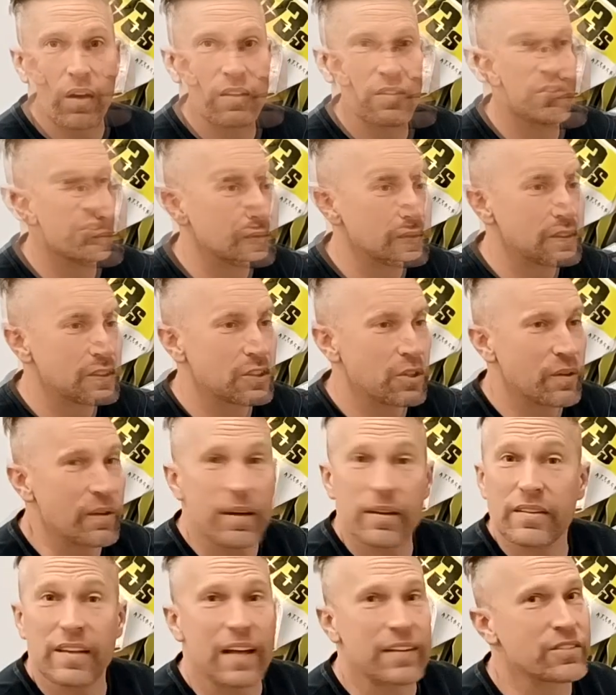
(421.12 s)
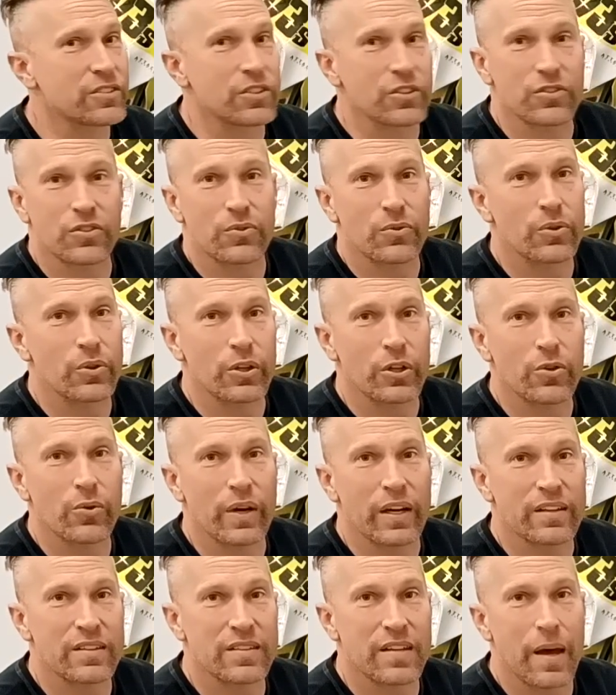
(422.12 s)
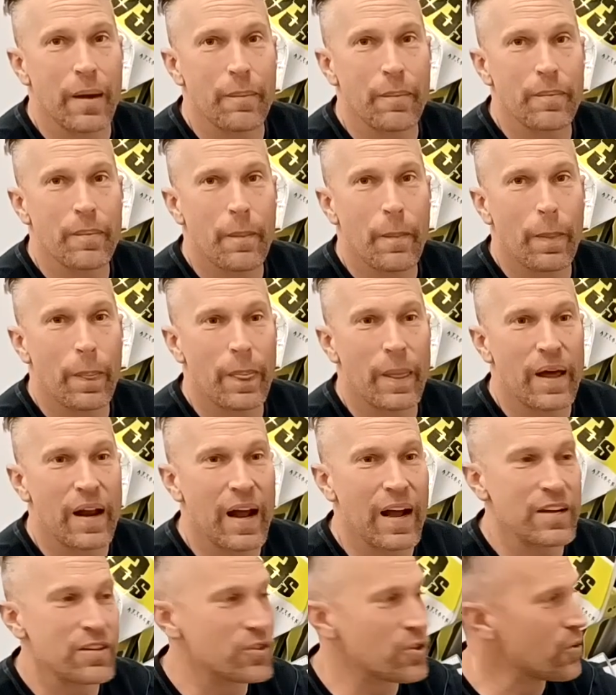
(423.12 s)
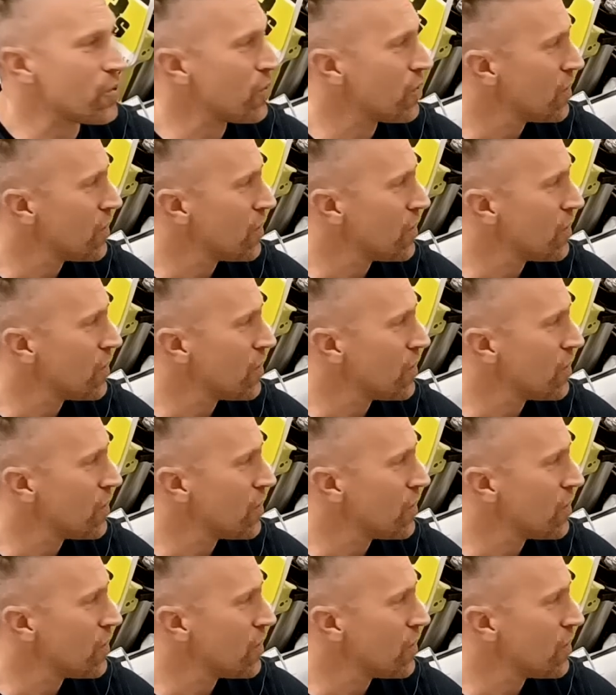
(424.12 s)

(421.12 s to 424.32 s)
So that's just a really quick tip that I do.